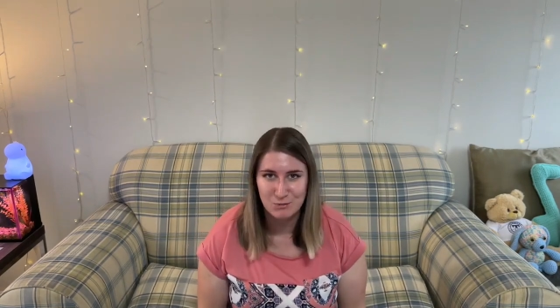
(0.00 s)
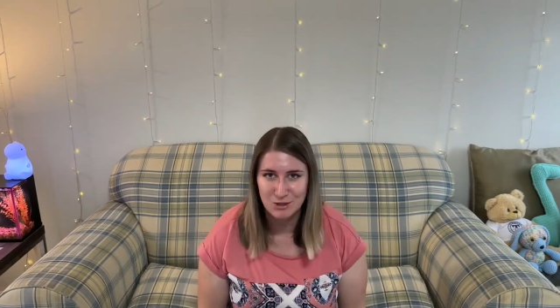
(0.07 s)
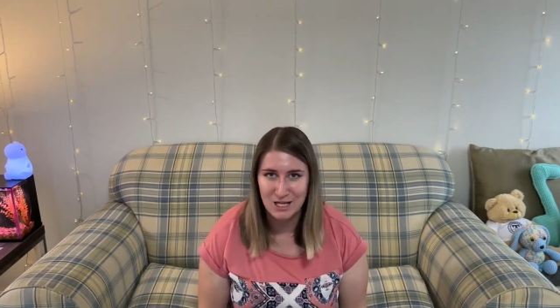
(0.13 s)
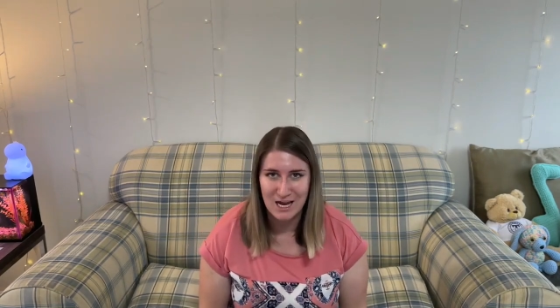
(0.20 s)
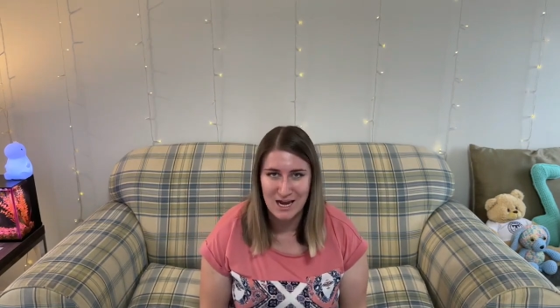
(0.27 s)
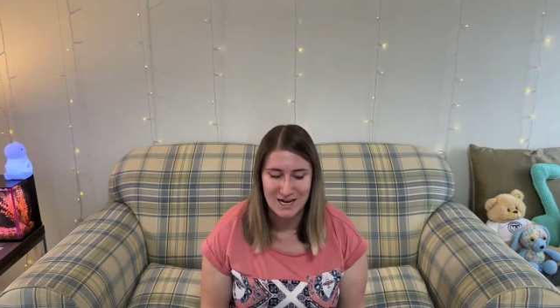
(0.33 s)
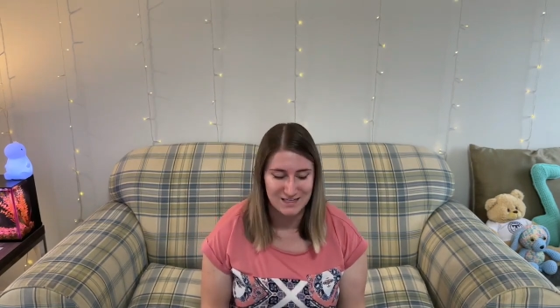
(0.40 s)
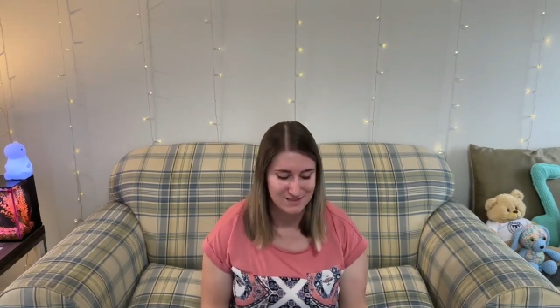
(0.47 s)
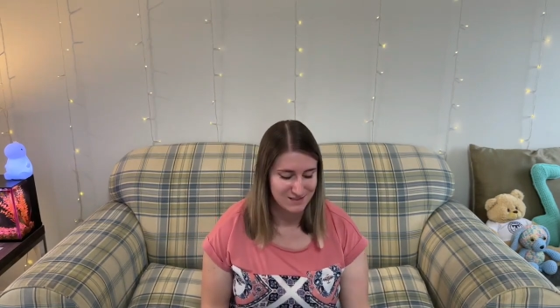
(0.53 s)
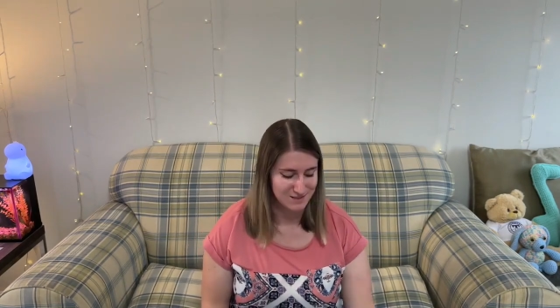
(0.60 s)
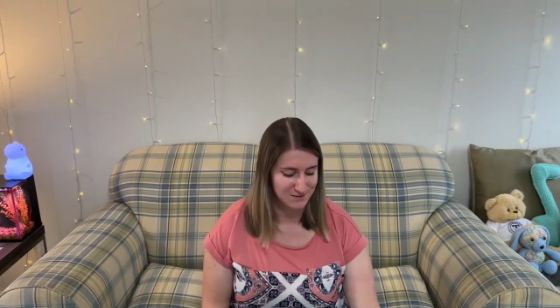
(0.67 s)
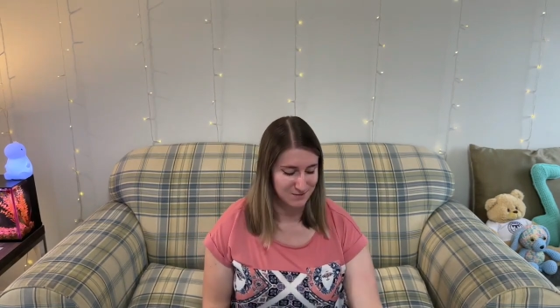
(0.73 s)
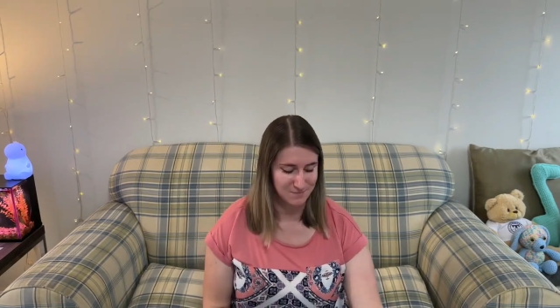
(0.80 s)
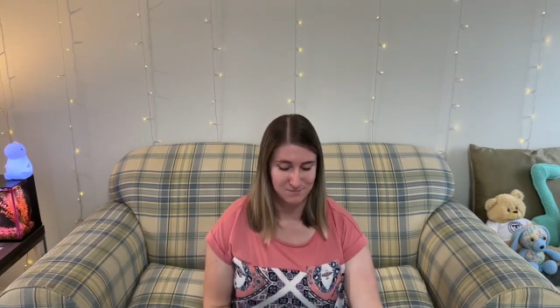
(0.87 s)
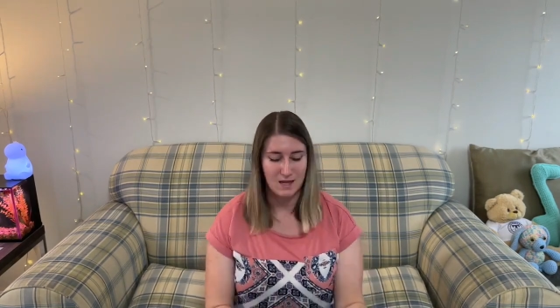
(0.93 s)

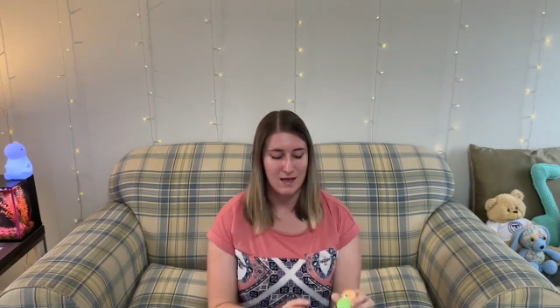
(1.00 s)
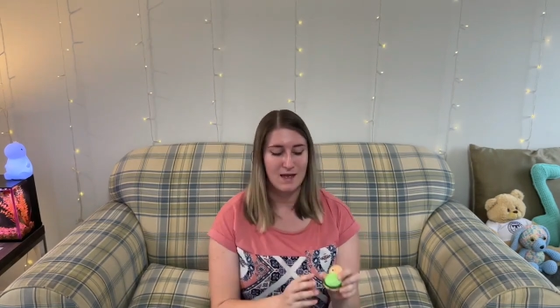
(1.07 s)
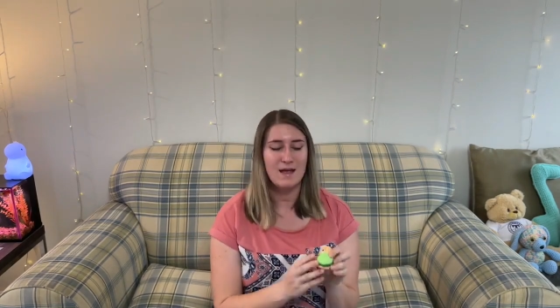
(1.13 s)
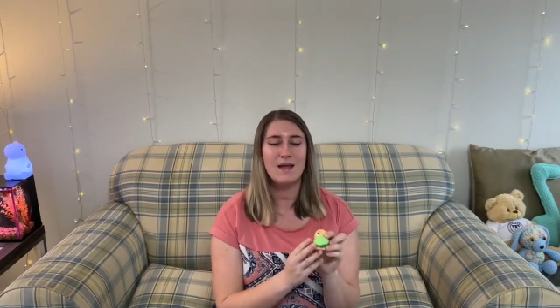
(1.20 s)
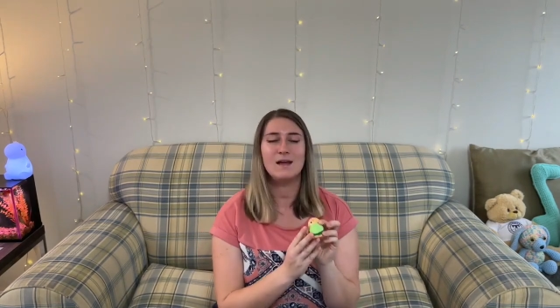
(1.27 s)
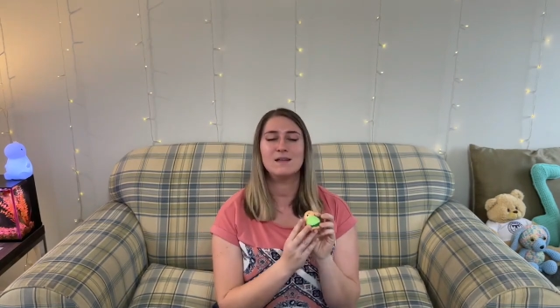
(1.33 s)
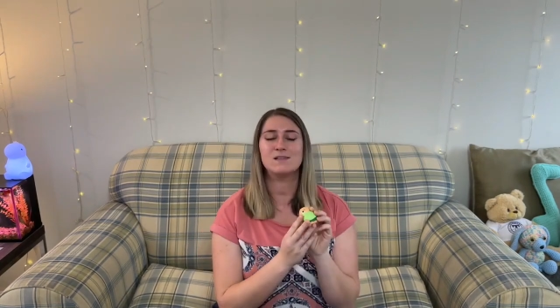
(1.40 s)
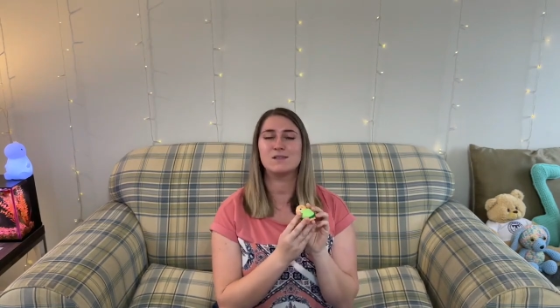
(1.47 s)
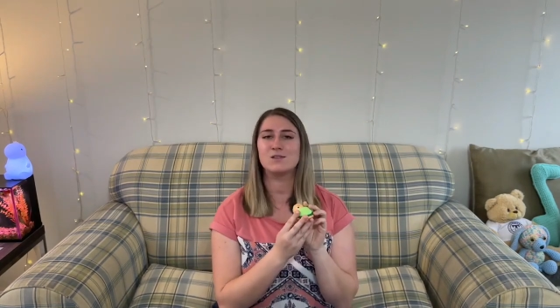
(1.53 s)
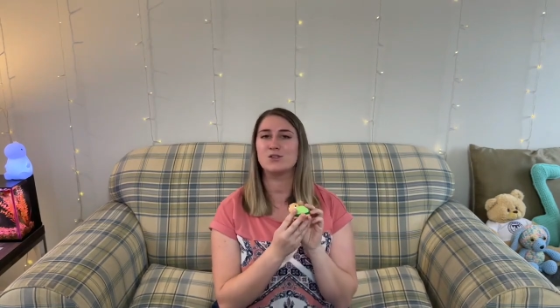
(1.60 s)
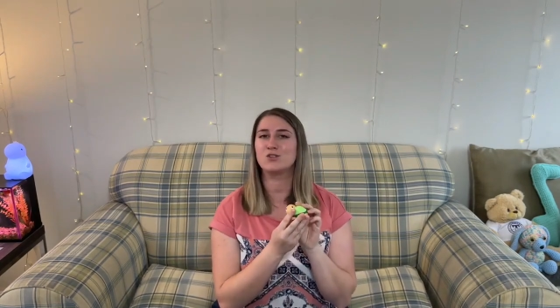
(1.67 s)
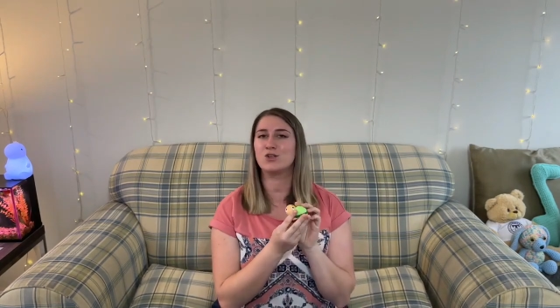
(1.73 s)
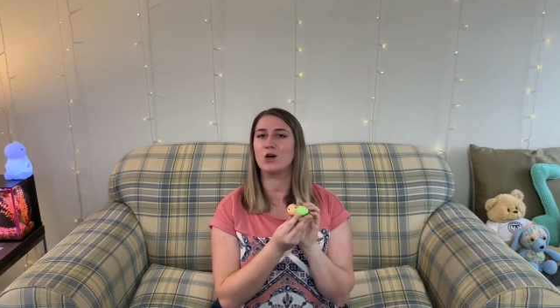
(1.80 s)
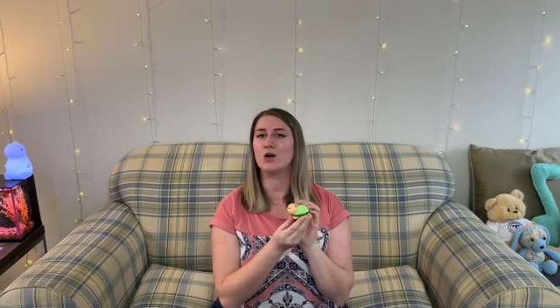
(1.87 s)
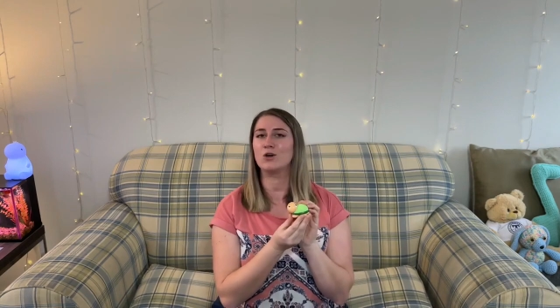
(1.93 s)
place, it's the
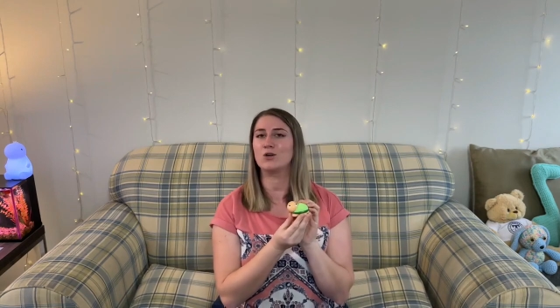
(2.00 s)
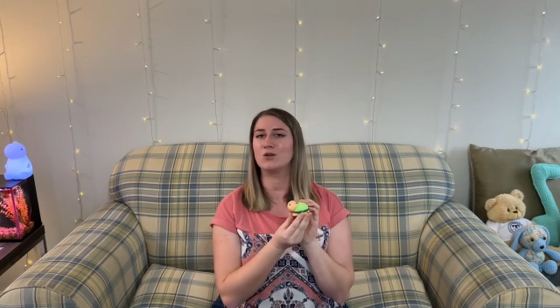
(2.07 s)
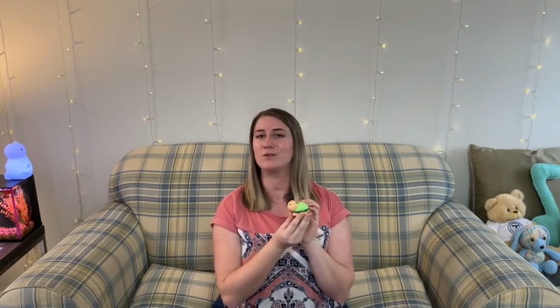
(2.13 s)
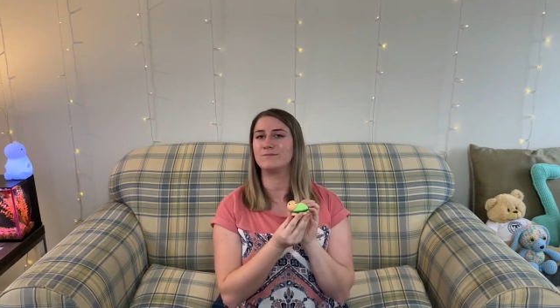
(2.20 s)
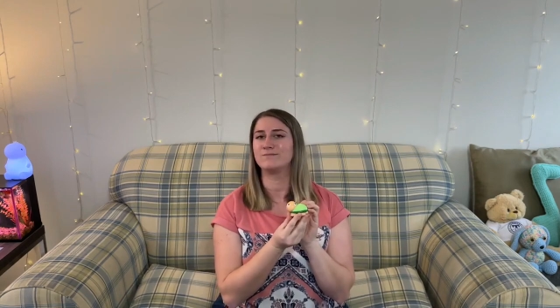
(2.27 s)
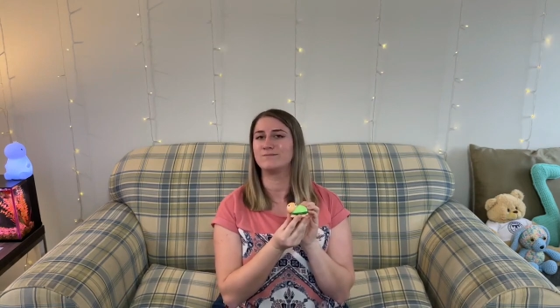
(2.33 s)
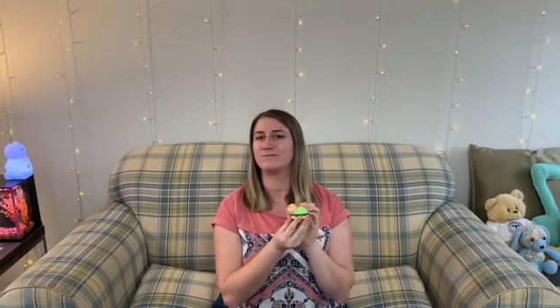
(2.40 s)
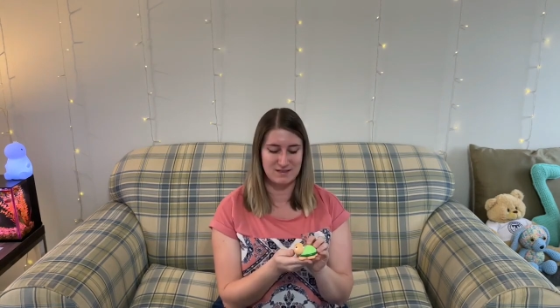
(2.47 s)
turtle.